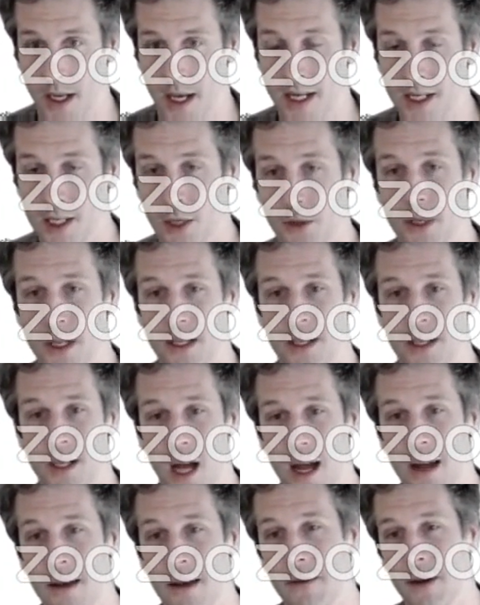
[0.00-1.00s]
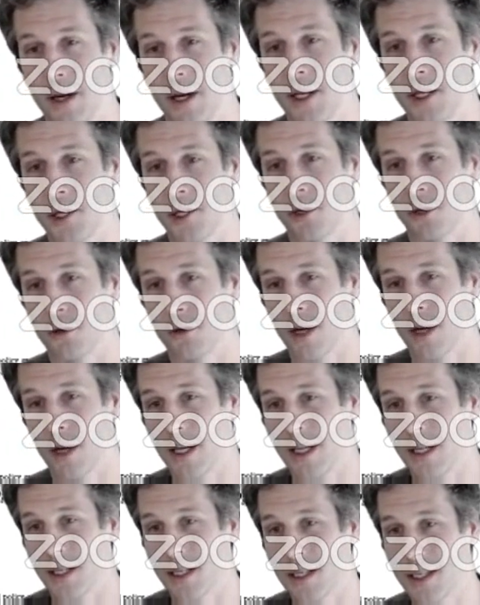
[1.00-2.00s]
And so this Stein variational
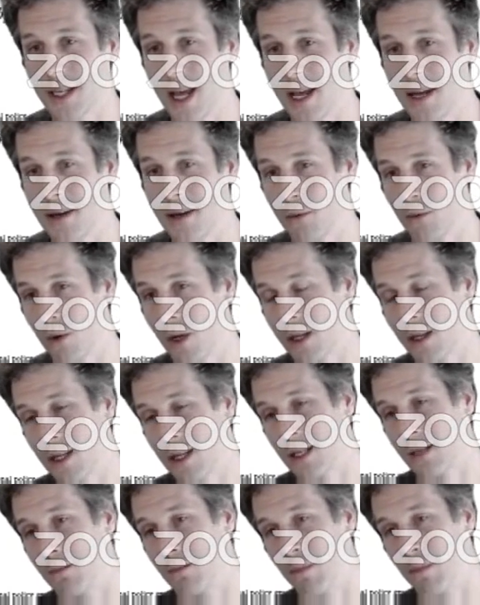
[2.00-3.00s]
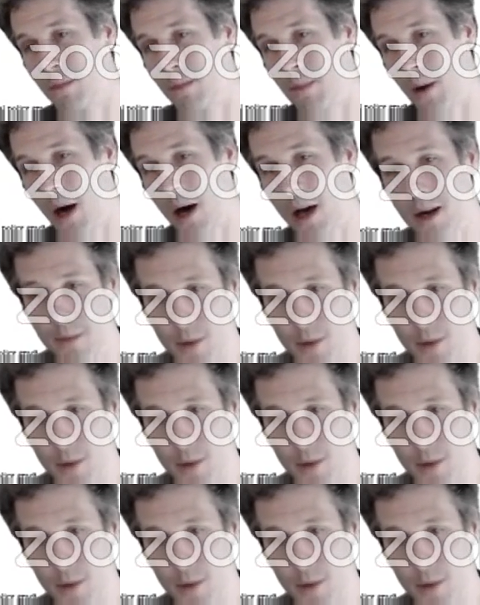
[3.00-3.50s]
gradient descent, what this bottom